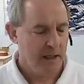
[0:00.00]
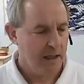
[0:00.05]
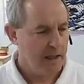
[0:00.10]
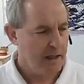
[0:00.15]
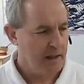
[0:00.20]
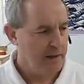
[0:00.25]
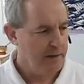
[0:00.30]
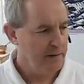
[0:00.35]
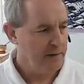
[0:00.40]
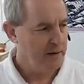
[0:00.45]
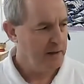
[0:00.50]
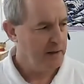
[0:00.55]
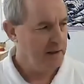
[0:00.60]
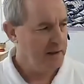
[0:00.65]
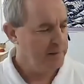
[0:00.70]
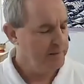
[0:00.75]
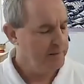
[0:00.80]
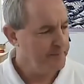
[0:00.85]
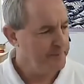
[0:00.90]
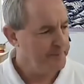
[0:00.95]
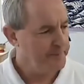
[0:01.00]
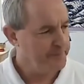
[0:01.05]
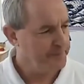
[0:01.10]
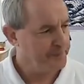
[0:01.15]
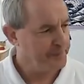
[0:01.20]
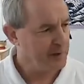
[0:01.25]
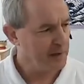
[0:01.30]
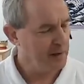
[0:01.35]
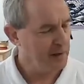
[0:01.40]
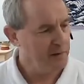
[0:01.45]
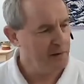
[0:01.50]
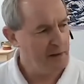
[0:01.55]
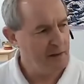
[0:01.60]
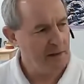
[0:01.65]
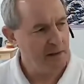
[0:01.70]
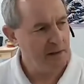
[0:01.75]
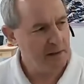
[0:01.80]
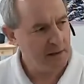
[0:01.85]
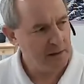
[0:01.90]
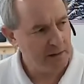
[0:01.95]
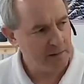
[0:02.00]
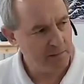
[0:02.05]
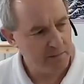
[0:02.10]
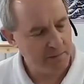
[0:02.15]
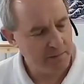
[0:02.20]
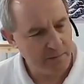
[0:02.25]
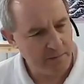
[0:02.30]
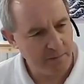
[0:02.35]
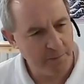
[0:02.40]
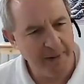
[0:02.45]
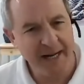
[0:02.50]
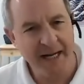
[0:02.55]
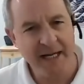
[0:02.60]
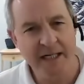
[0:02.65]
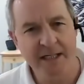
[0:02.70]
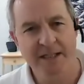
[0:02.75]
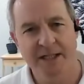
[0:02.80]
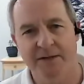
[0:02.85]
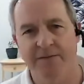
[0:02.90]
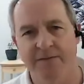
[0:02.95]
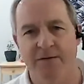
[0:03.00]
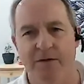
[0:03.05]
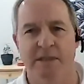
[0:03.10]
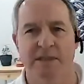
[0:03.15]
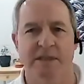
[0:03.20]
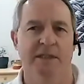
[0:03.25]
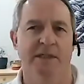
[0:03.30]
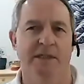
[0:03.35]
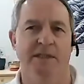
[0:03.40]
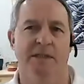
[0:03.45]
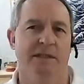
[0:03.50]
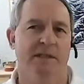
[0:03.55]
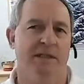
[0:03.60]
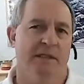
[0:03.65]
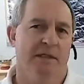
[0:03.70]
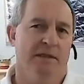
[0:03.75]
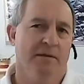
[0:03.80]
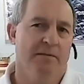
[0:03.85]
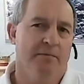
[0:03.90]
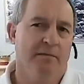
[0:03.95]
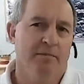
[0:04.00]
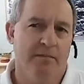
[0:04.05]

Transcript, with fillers: Uh, the The main difference is that